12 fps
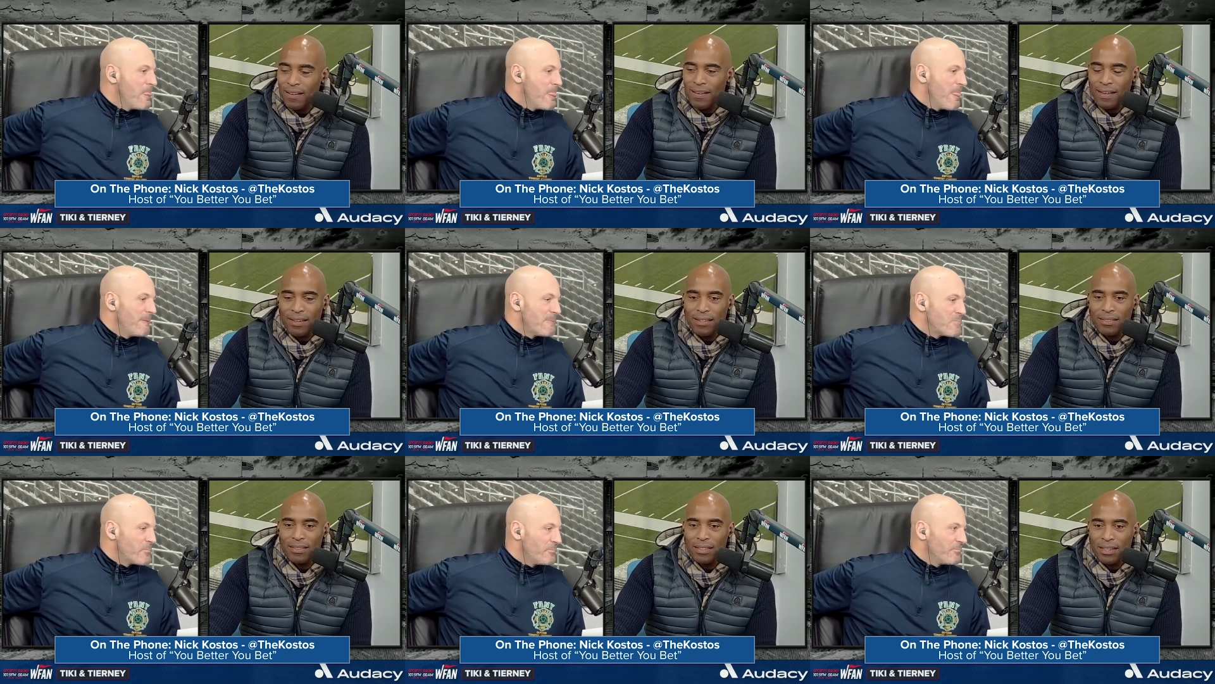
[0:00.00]

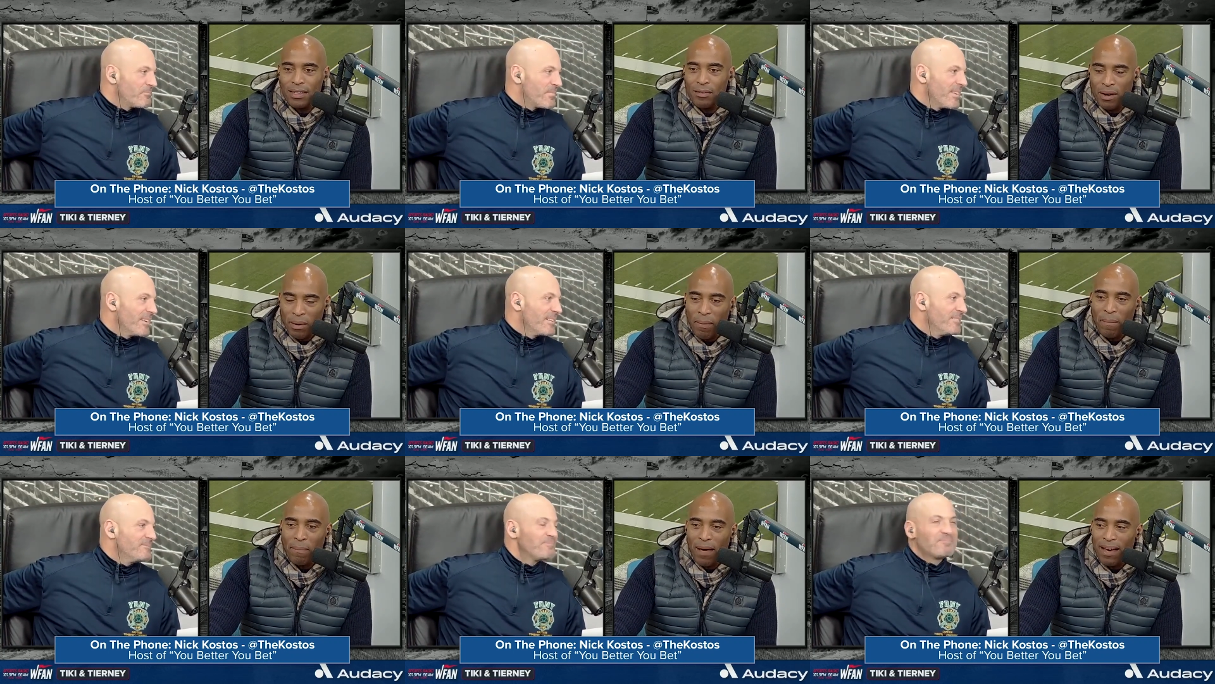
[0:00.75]
Speaker 1: Is the Green
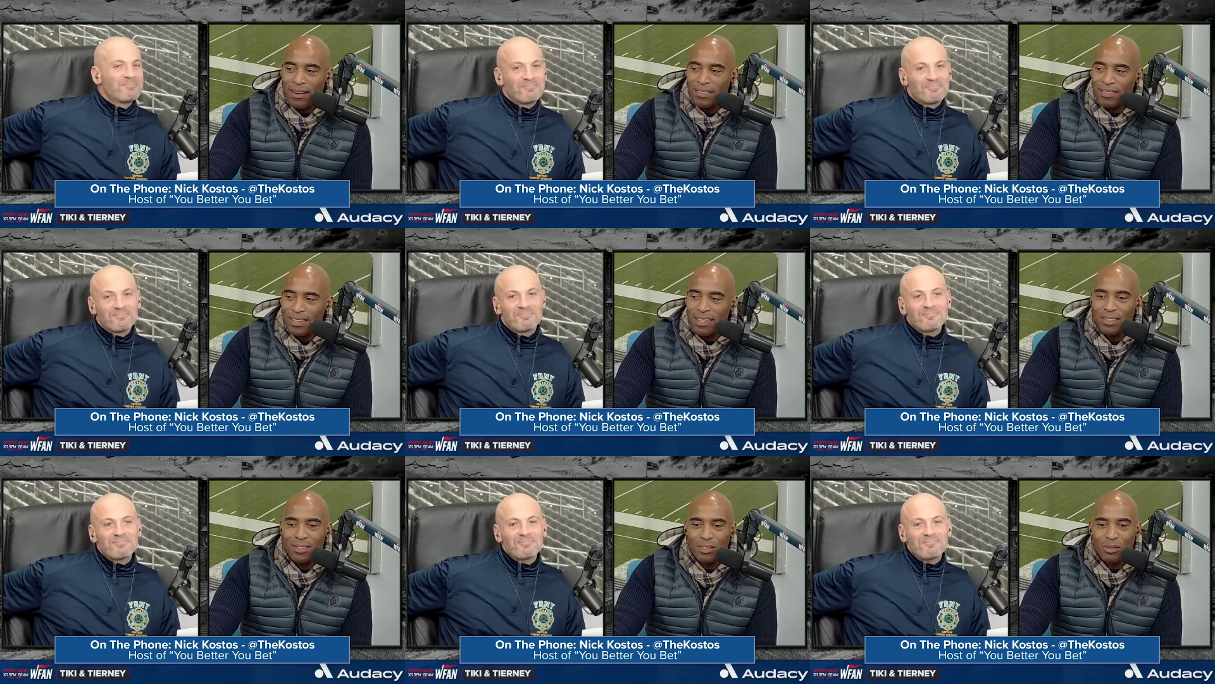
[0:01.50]
Bay Packers
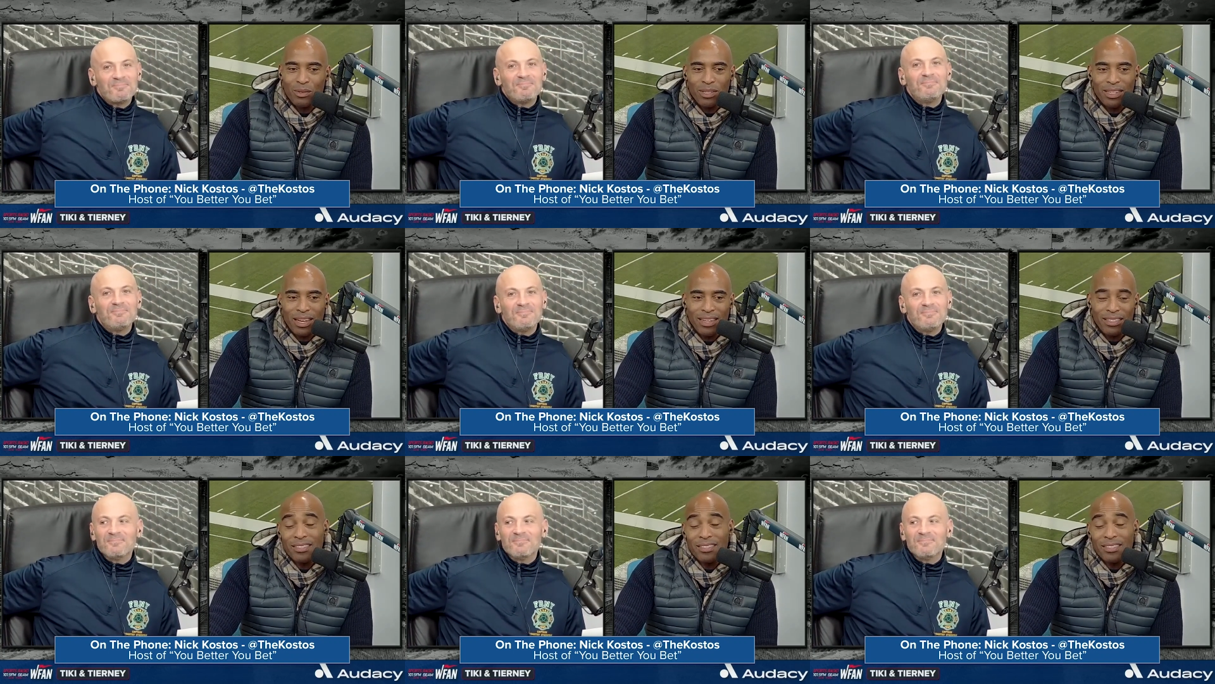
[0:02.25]
and the Detroit Lions?